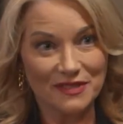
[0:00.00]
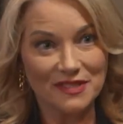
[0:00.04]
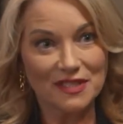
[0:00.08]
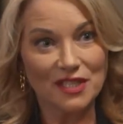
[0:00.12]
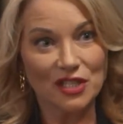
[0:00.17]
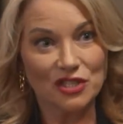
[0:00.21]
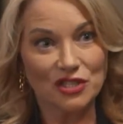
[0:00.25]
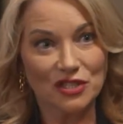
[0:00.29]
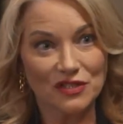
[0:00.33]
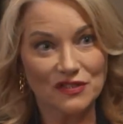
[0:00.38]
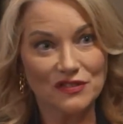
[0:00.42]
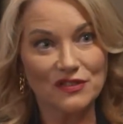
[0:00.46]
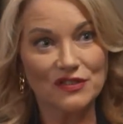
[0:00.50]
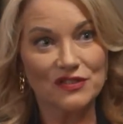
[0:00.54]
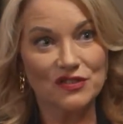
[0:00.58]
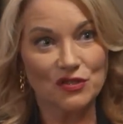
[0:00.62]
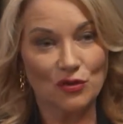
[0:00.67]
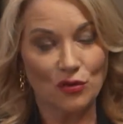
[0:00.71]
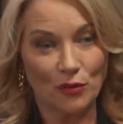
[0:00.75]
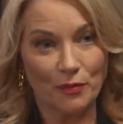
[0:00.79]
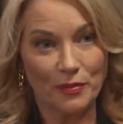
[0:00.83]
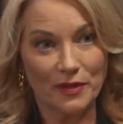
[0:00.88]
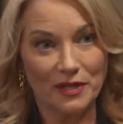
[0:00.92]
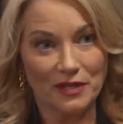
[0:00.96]
such as the
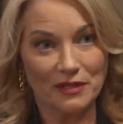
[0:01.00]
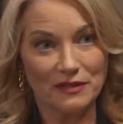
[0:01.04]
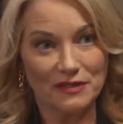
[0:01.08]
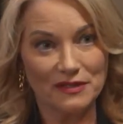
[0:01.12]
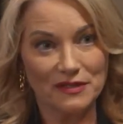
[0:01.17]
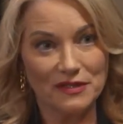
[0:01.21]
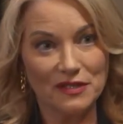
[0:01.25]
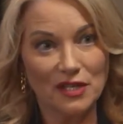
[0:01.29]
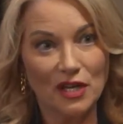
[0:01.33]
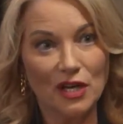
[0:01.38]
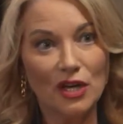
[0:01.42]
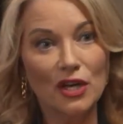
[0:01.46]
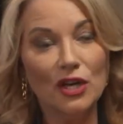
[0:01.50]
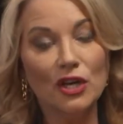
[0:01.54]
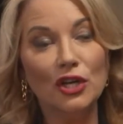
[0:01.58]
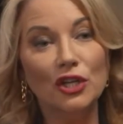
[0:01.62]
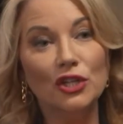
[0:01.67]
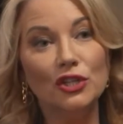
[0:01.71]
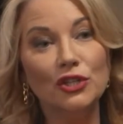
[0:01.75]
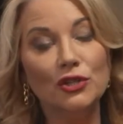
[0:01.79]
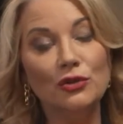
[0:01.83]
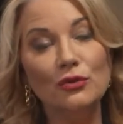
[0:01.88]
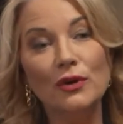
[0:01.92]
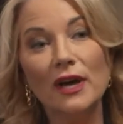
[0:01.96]
Scorpions.
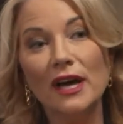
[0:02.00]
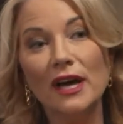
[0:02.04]
You